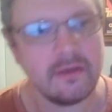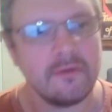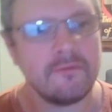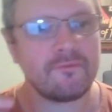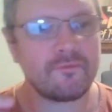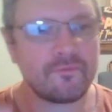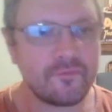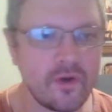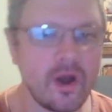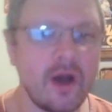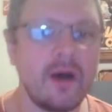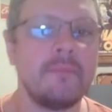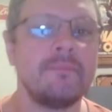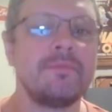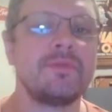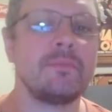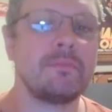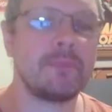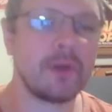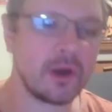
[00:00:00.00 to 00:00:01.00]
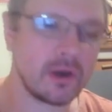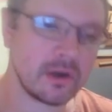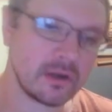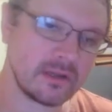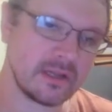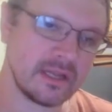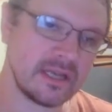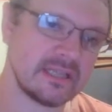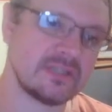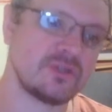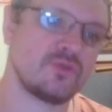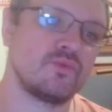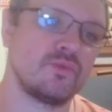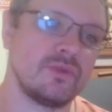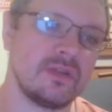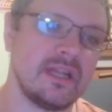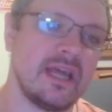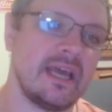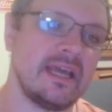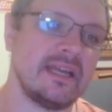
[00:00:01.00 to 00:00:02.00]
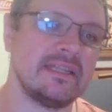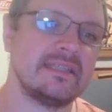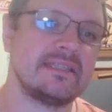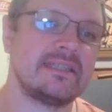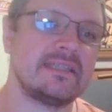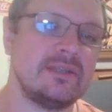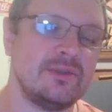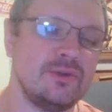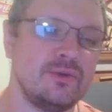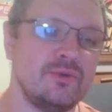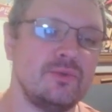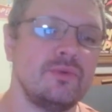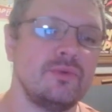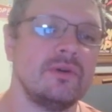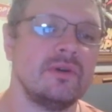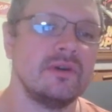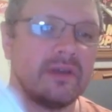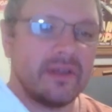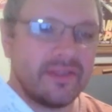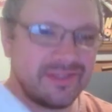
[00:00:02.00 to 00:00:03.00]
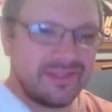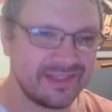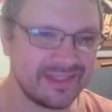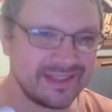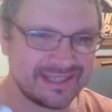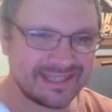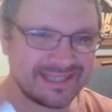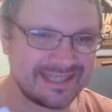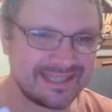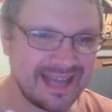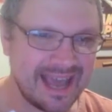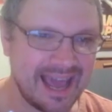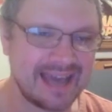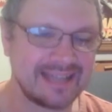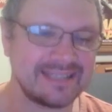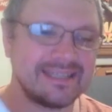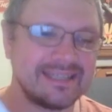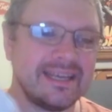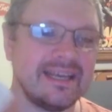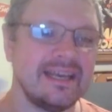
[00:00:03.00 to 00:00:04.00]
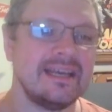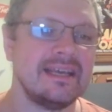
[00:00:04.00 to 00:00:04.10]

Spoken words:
from the perk list related to the stat.